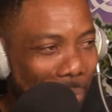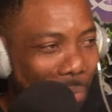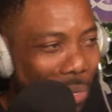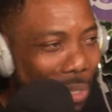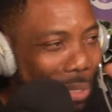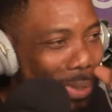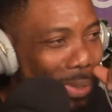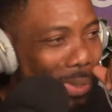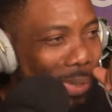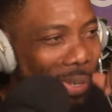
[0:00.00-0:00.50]

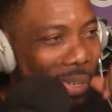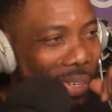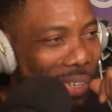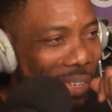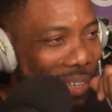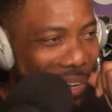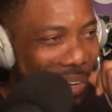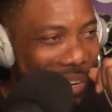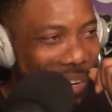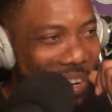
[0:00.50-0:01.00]
question
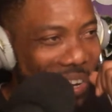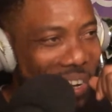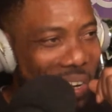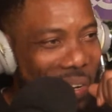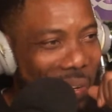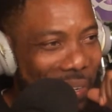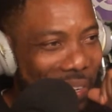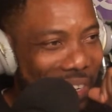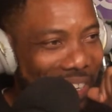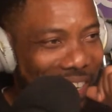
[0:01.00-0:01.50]

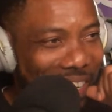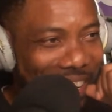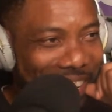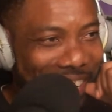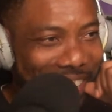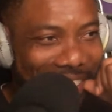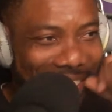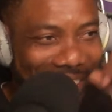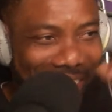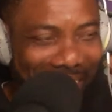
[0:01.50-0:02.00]
was
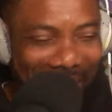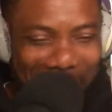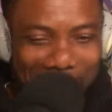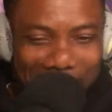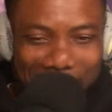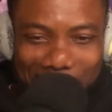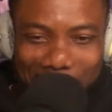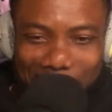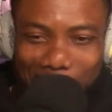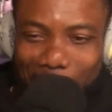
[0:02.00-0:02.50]
saying that
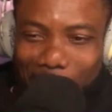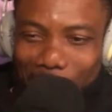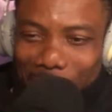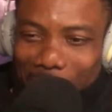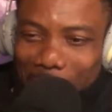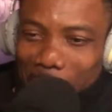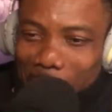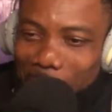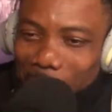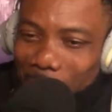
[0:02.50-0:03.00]
some of
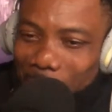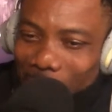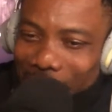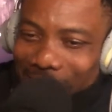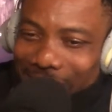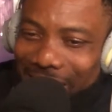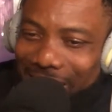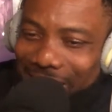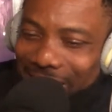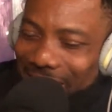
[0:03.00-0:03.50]
them,
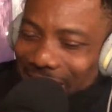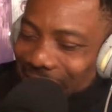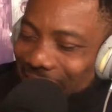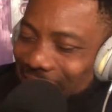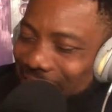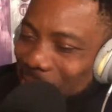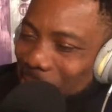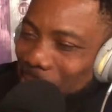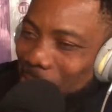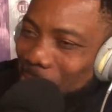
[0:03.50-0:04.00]
when they
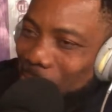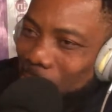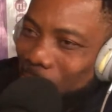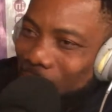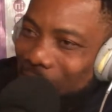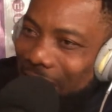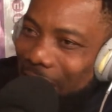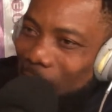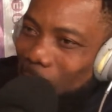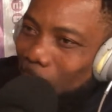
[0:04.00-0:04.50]

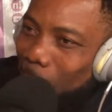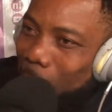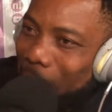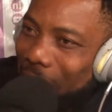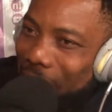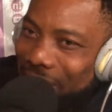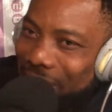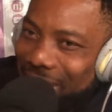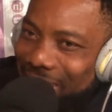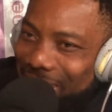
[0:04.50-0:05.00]
are not
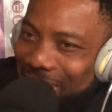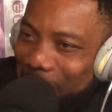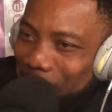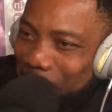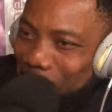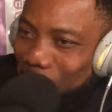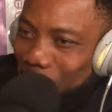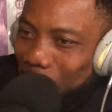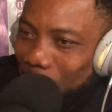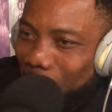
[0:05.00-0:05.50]
married,
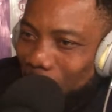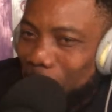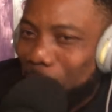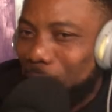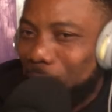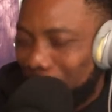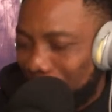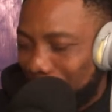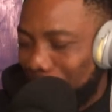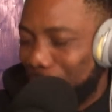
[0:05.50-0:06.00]

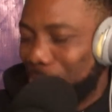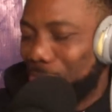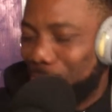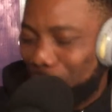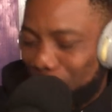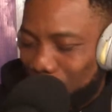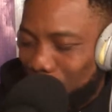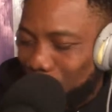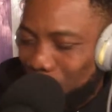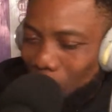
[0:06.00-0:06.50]
maybe
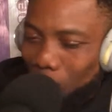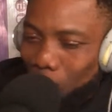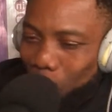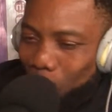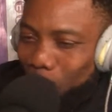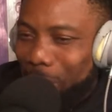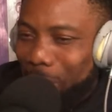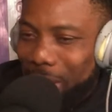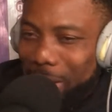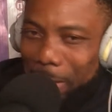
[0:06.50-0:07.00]
some
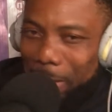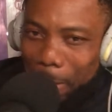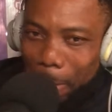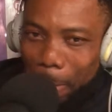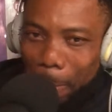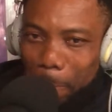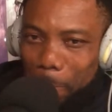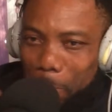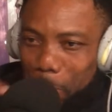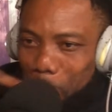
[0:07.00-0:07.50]
women,
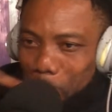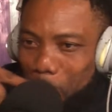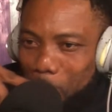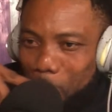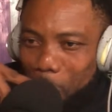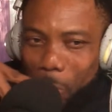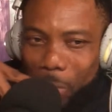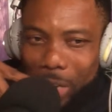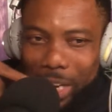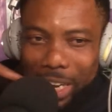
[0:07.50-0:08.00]

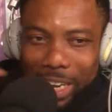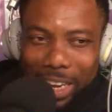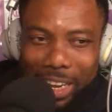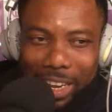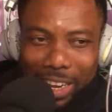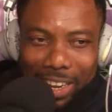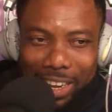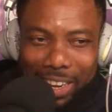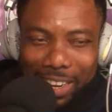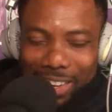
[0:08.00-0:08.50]
when
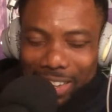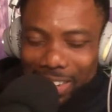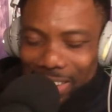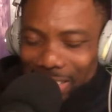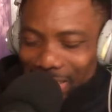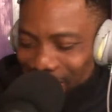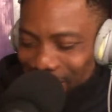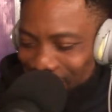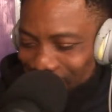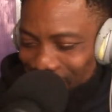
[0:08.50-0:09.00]
they
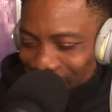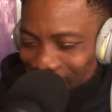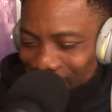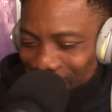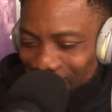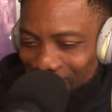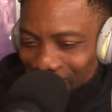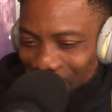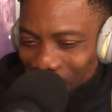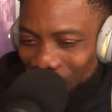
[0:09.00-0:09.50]

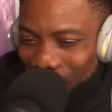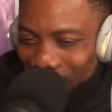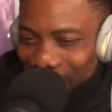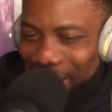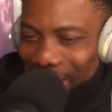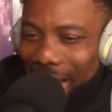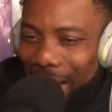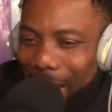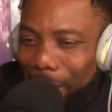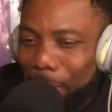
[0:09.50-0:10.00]
once
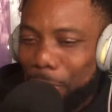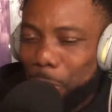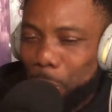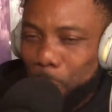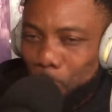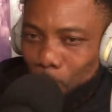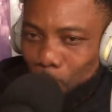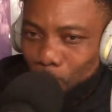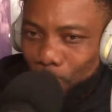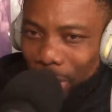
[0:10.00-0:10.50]
they have
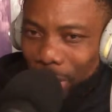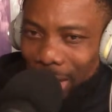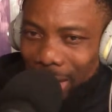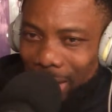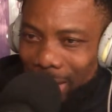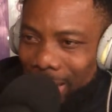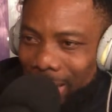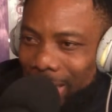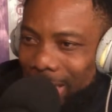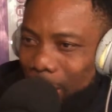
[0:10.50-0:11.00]
children
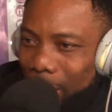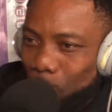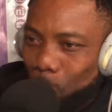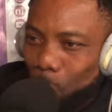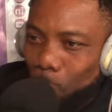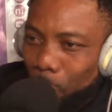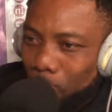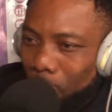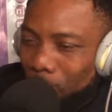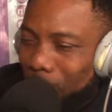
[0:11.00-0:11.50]
and any
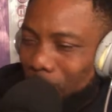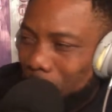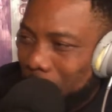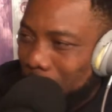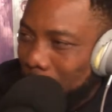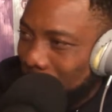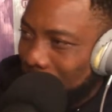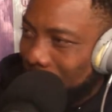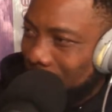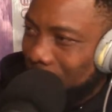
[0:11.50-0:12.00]
little problem,
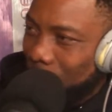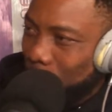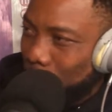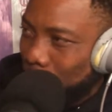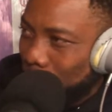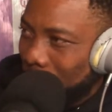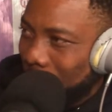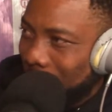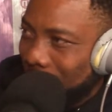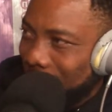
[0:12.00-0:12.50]
they will say to
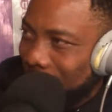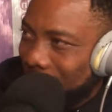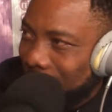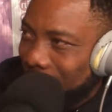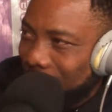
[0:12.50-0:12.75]
you that